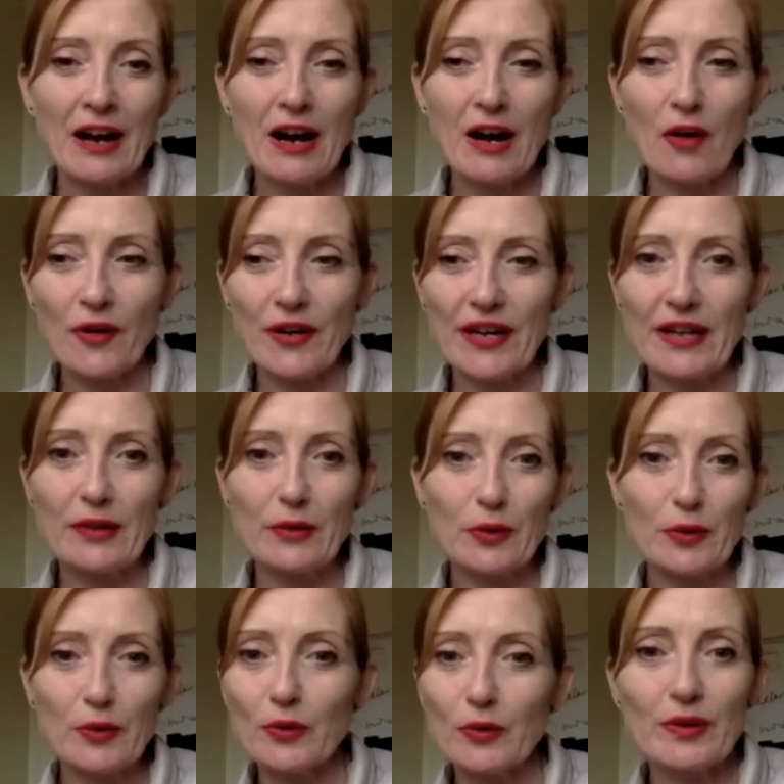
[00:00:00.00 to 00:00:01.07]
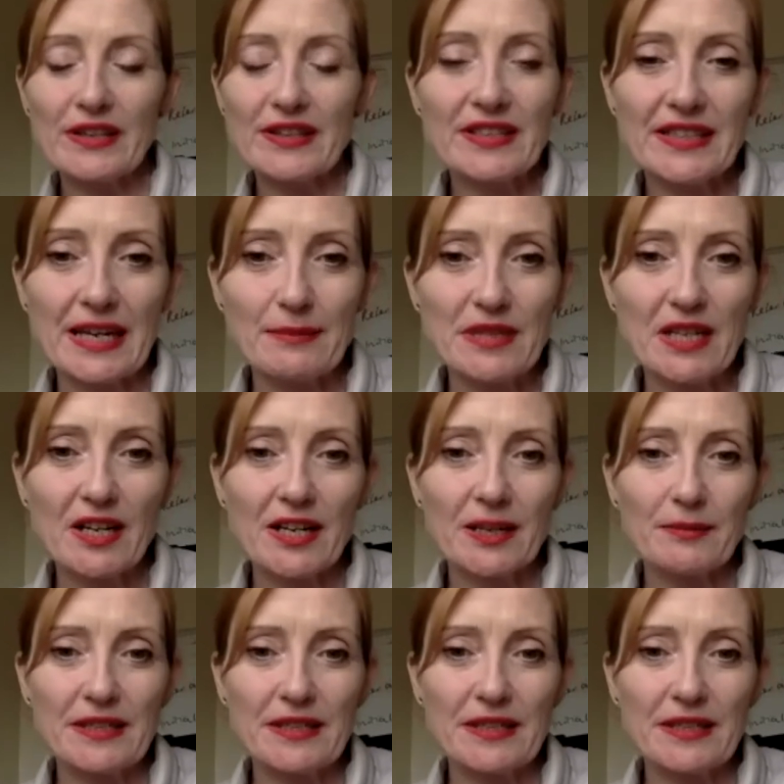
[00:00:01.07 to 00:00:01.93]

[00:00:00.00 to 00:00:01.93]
on all at the same time.